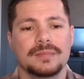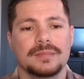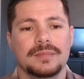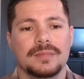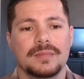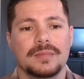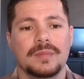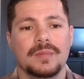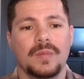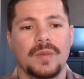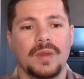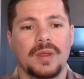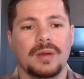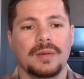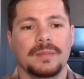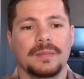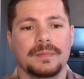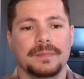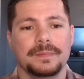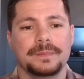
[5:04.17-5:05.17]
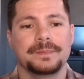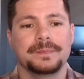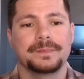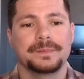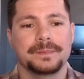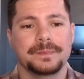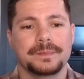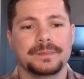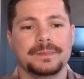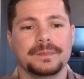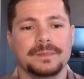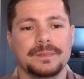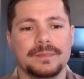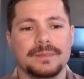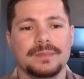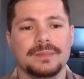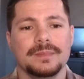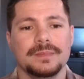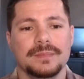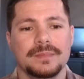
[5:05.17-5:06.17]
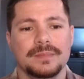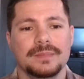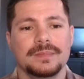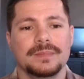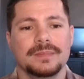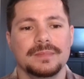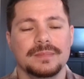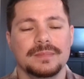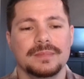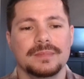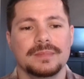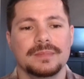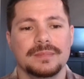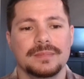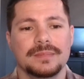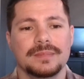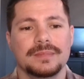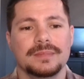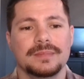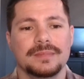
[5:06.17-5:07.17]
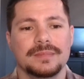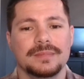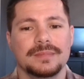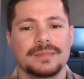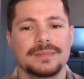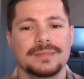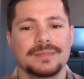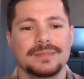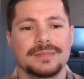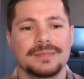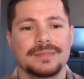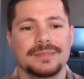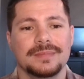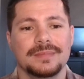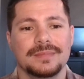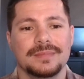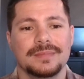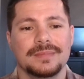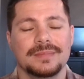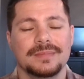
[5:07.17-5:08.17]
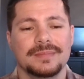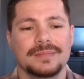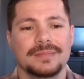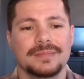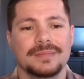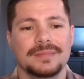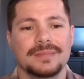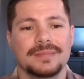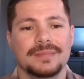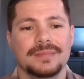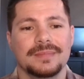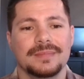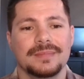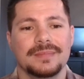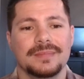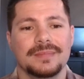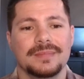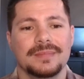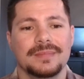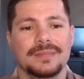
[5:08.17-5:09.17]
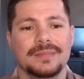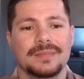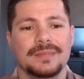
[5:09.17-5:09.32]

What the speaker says: The person shown says nothing.